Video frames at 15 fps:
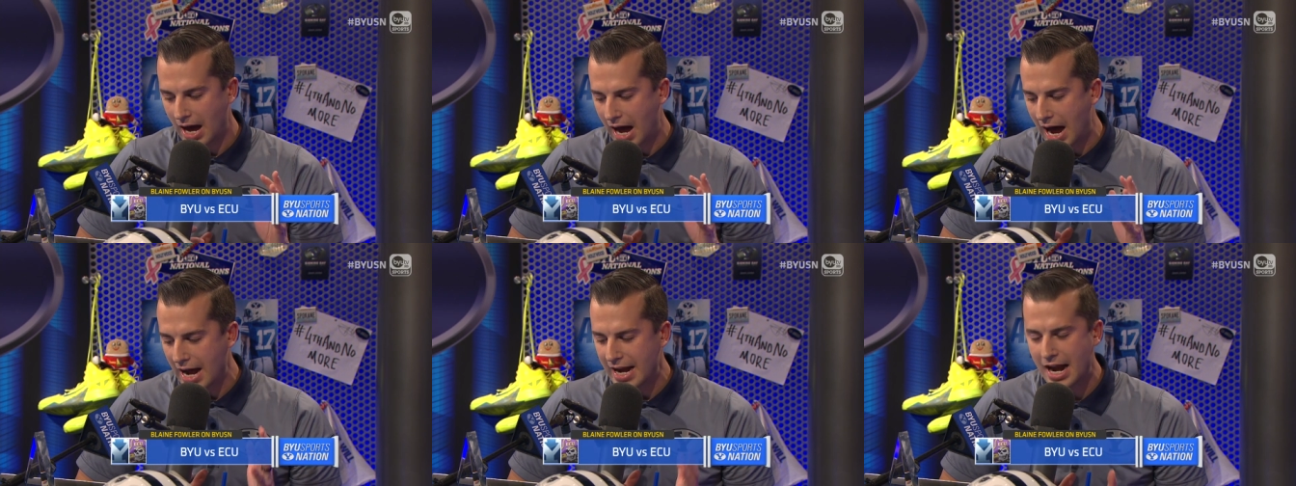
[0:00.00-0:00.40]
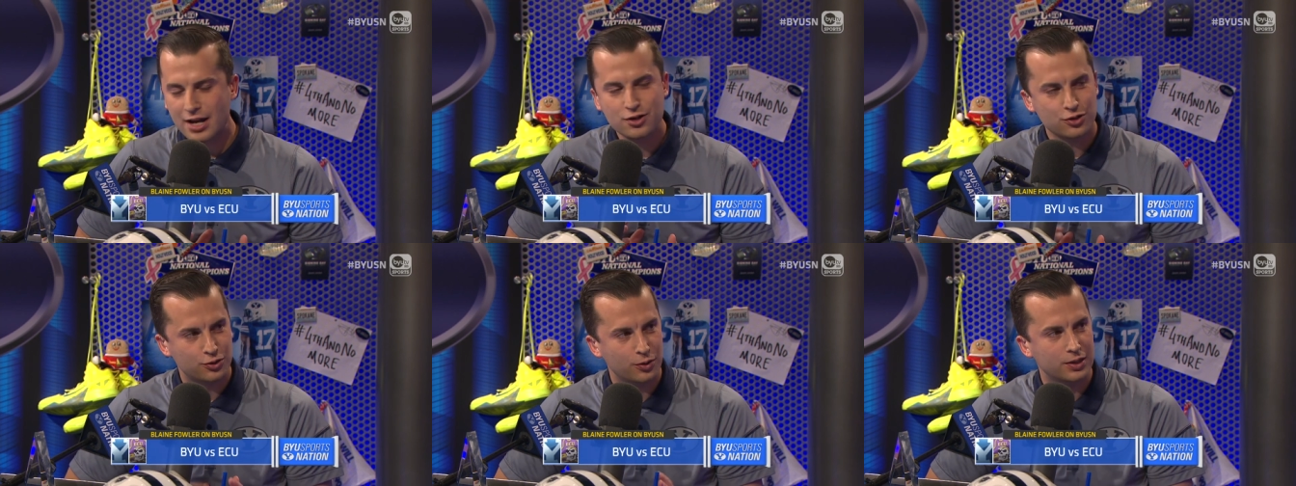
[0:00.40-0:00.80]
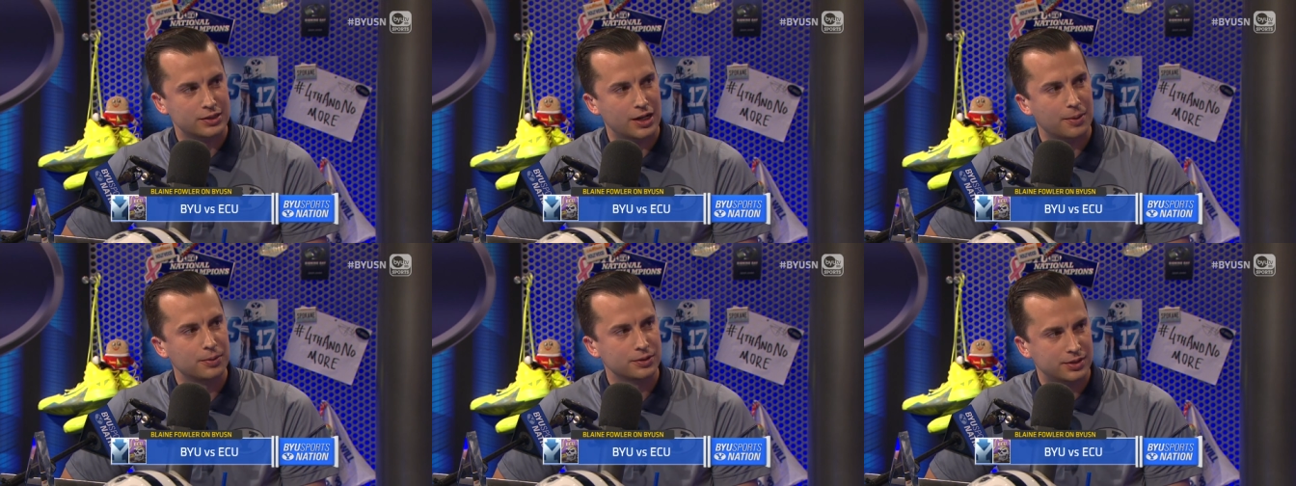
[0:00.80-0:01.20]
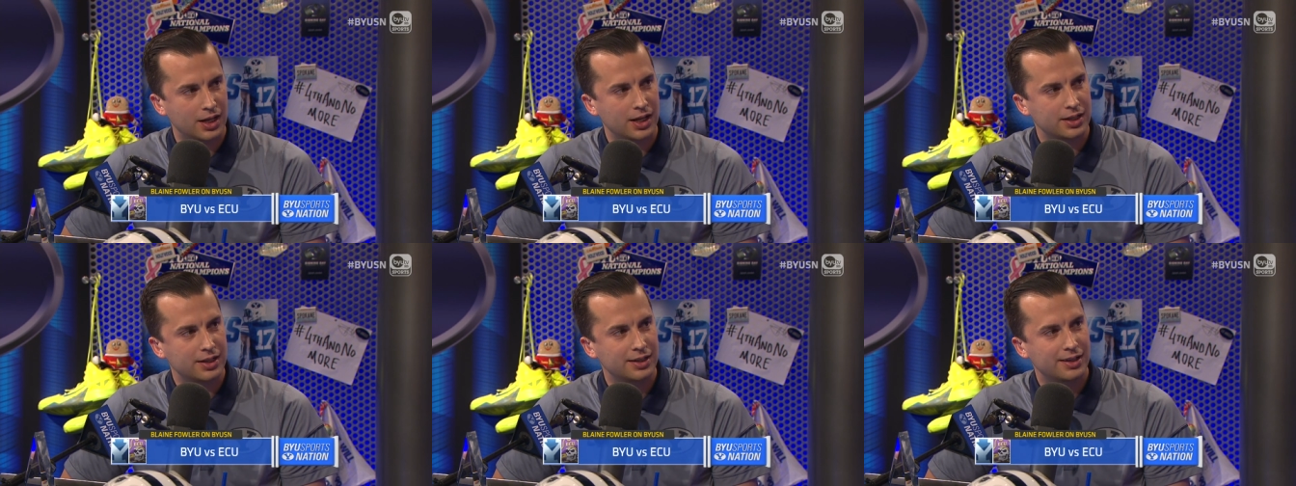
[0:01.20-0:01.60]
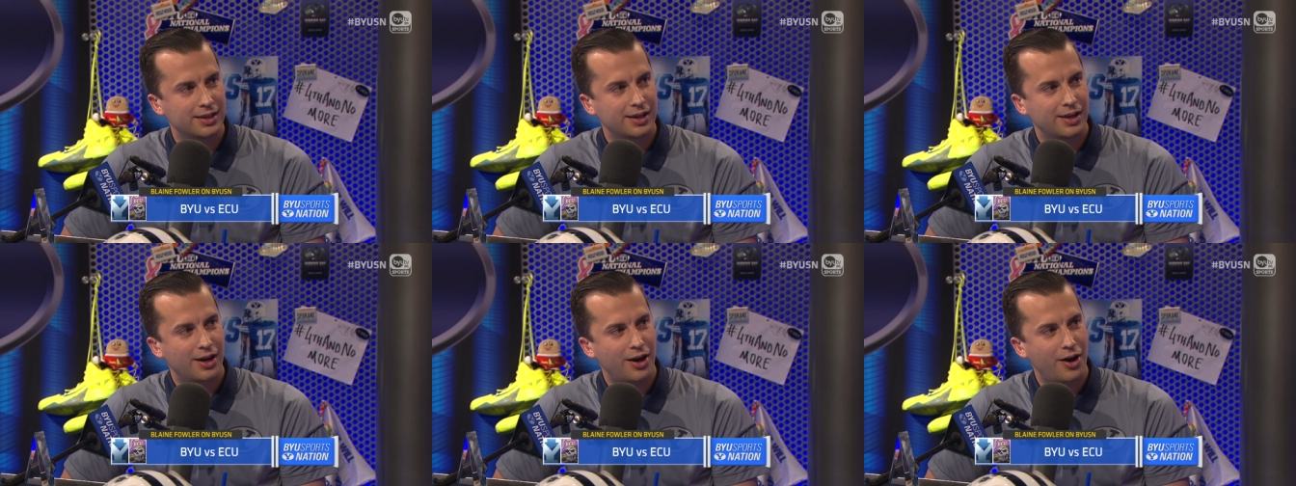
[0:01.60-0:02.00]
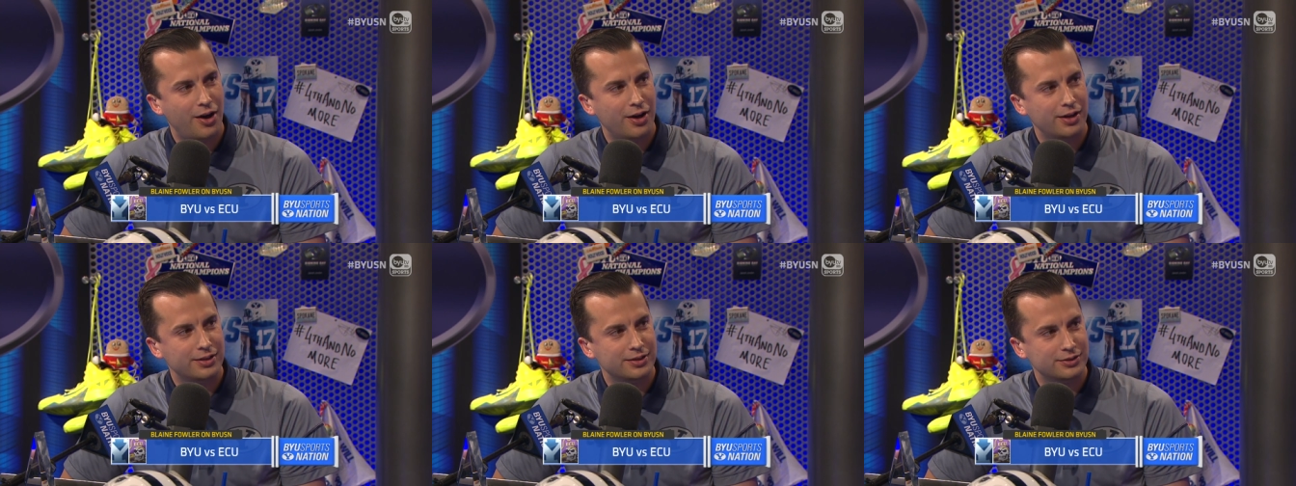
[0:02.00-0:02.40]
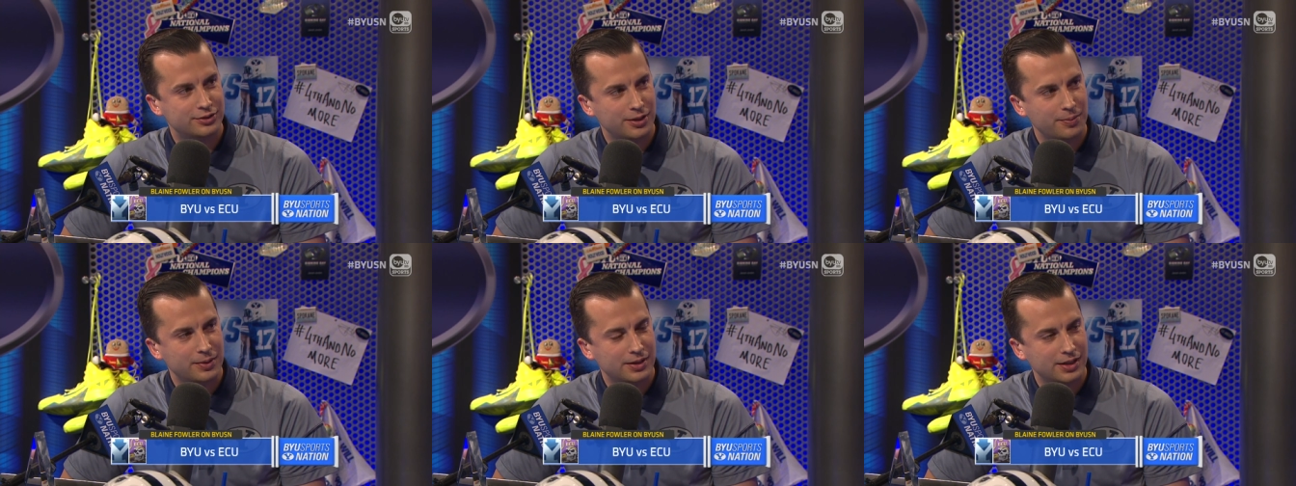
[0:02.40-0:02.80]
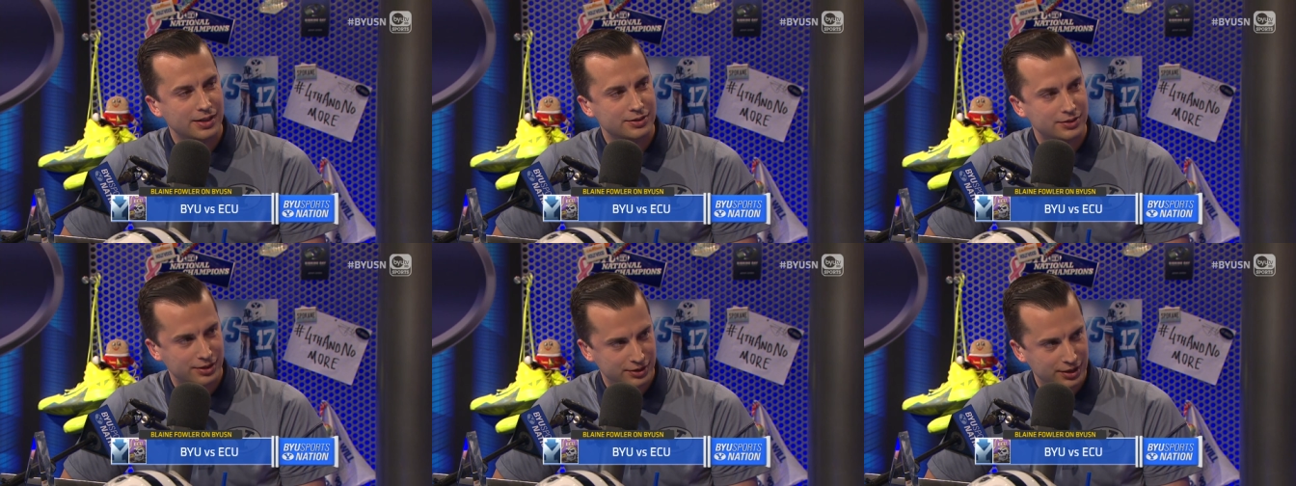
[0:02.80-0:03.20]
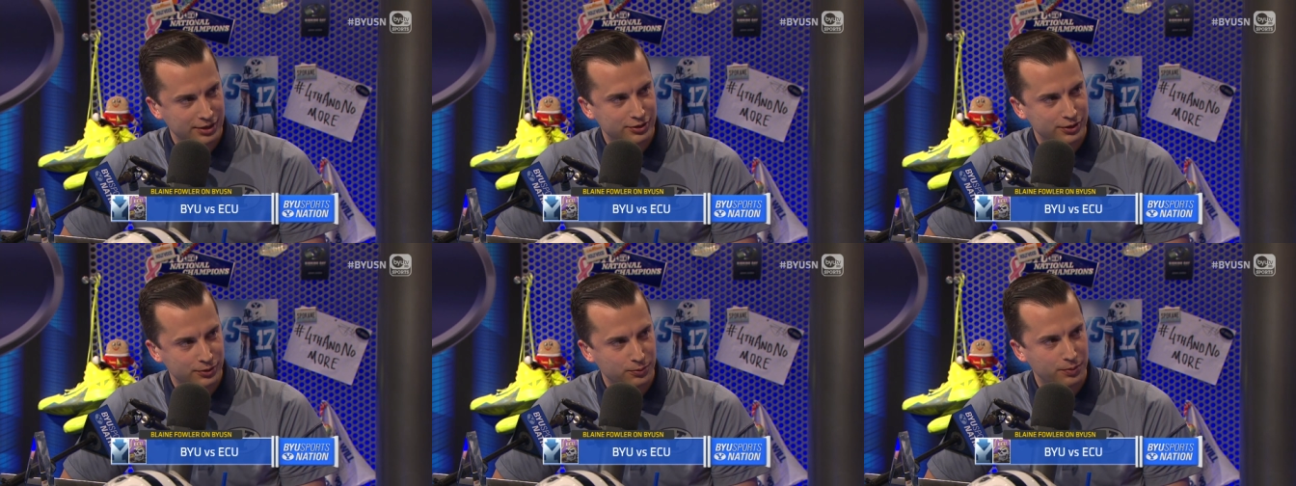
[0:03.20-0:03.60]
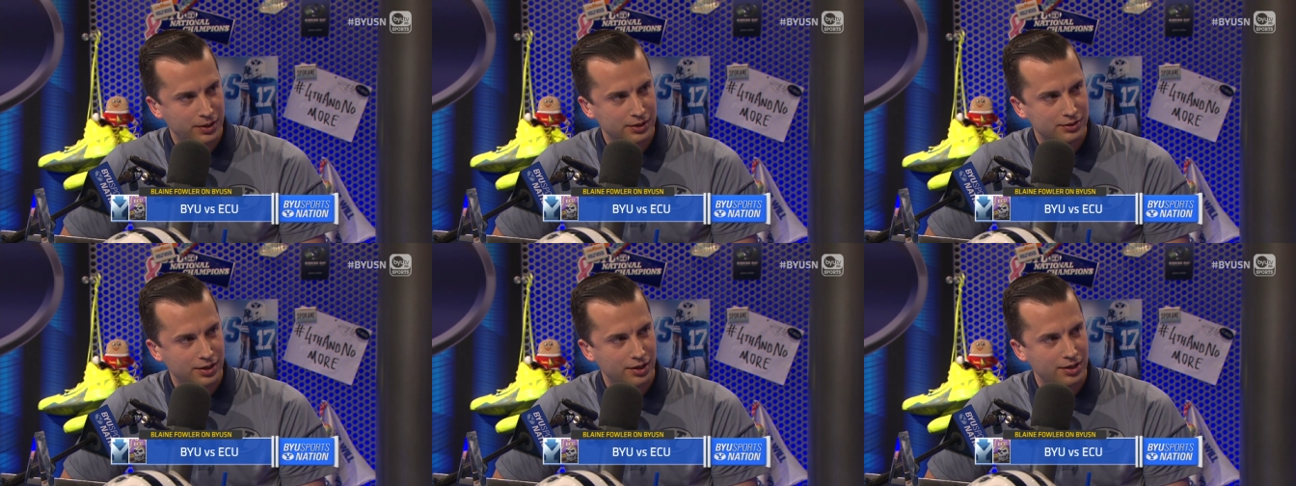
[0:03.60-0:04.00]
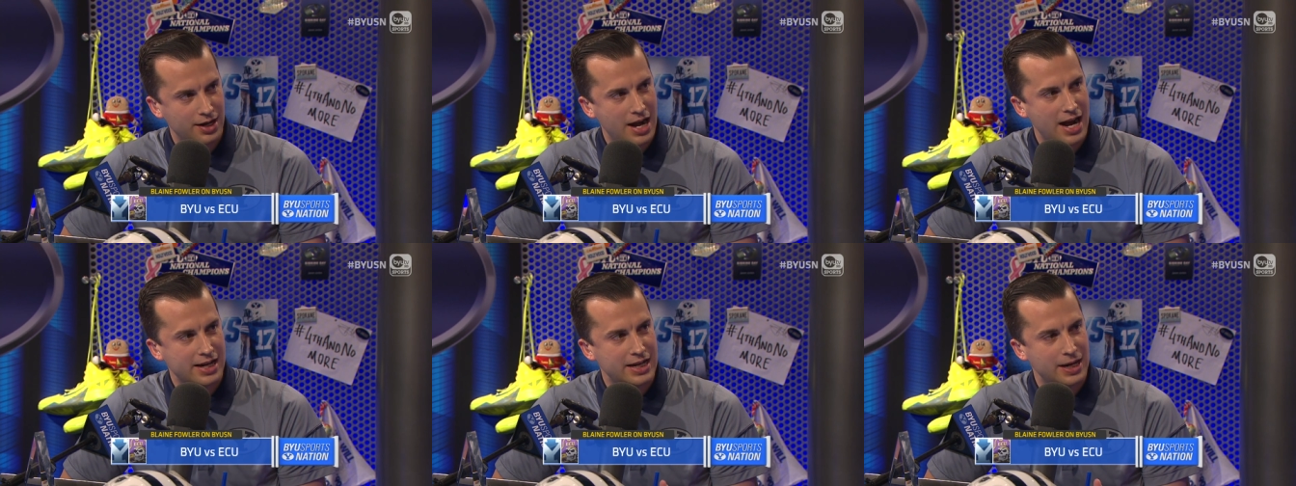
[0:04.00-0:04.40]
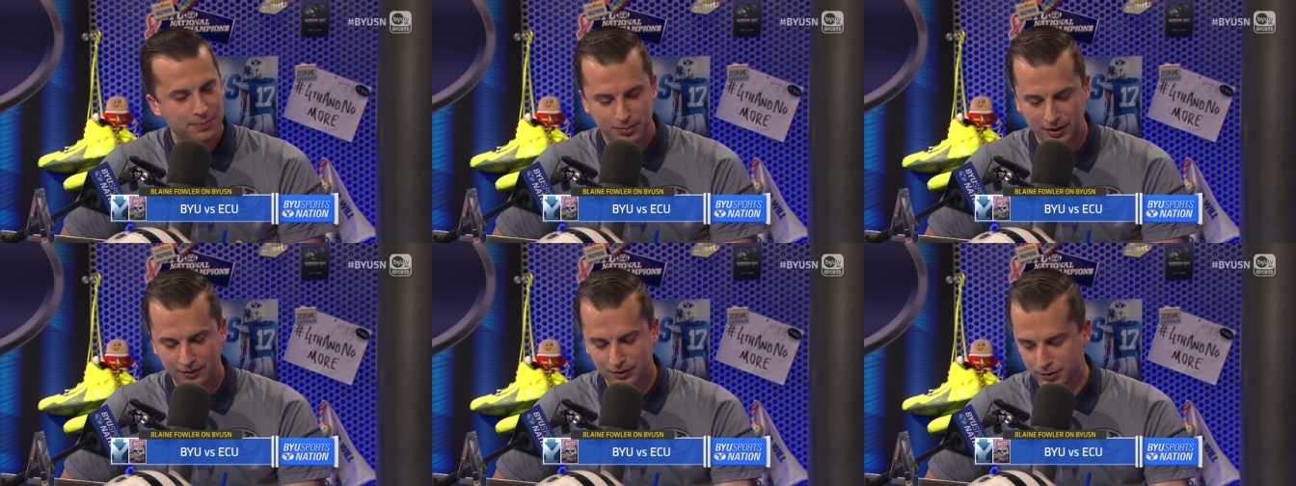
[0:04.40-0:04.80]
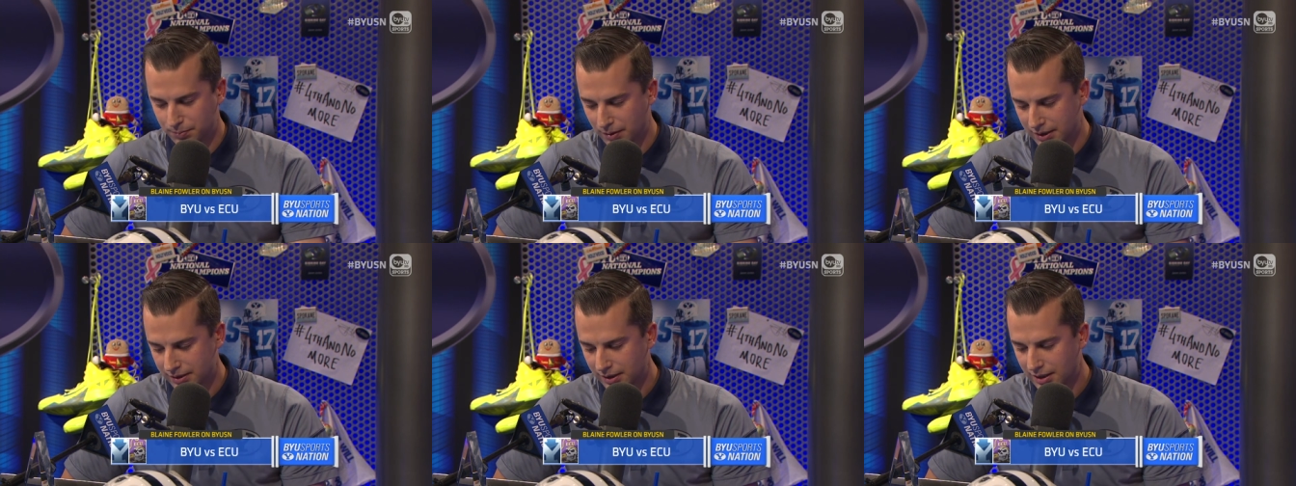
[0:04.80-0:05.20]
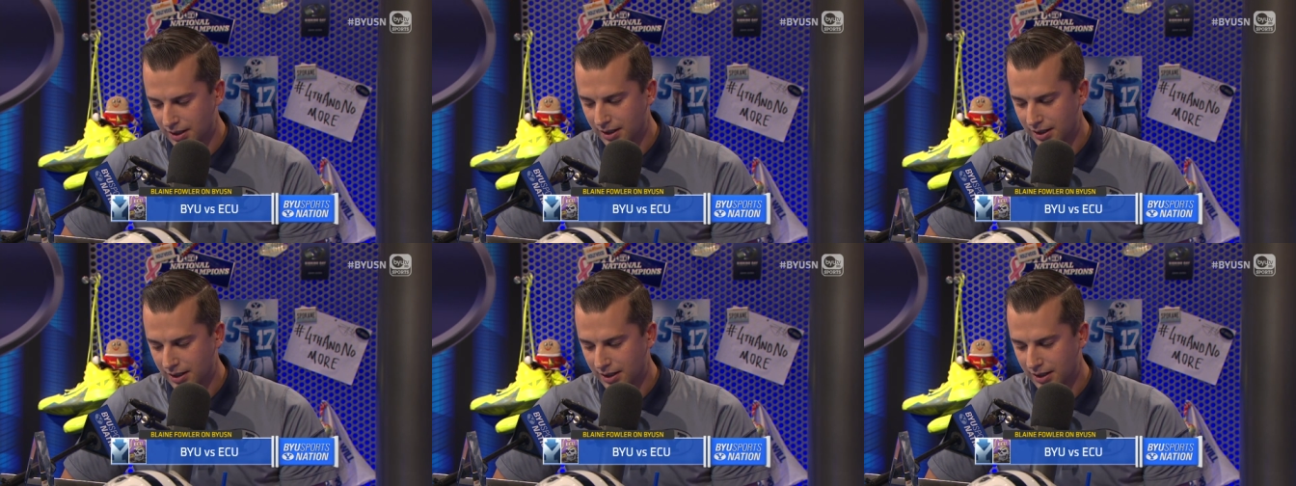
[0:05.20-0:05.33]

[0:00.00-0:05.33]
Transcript: I had to do a double take on some of the statistics with East Carolina. I can't believe this, point.